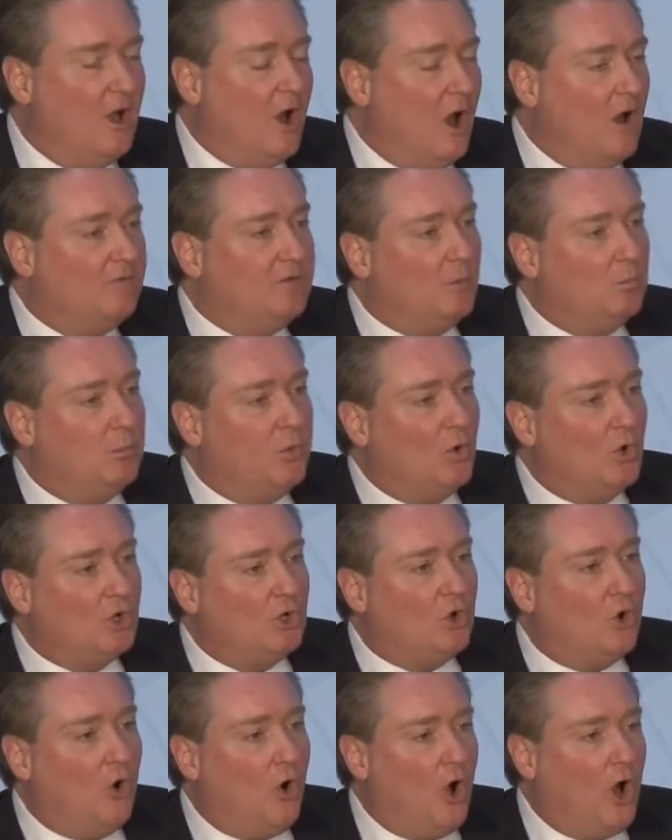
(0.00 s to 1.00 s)
of a
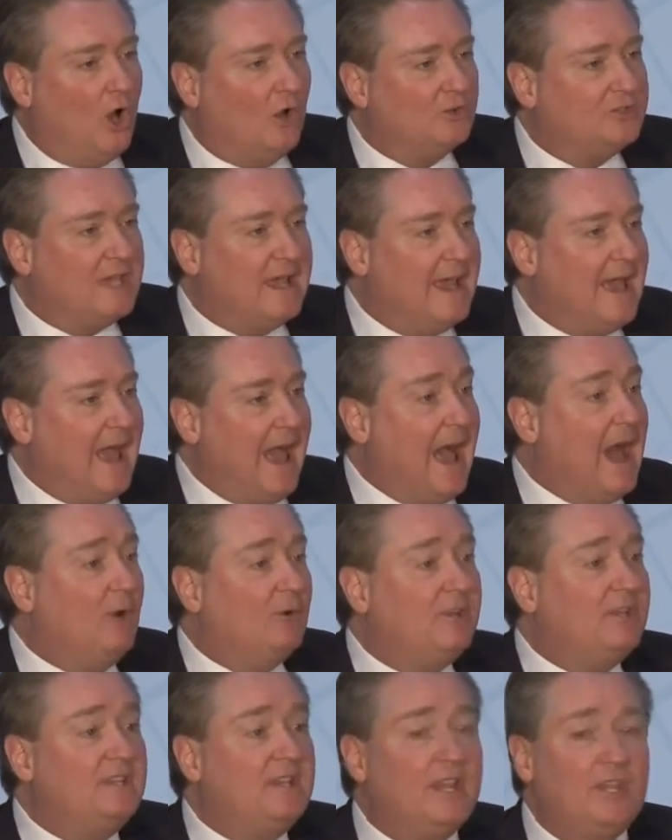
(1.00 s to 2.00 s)
book called How
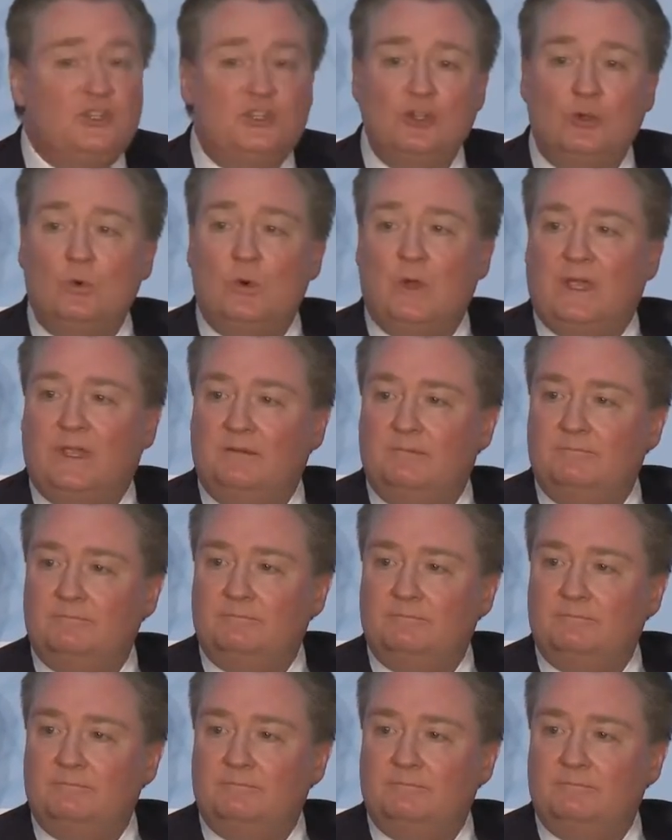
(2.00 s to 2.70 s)
Did They Do It?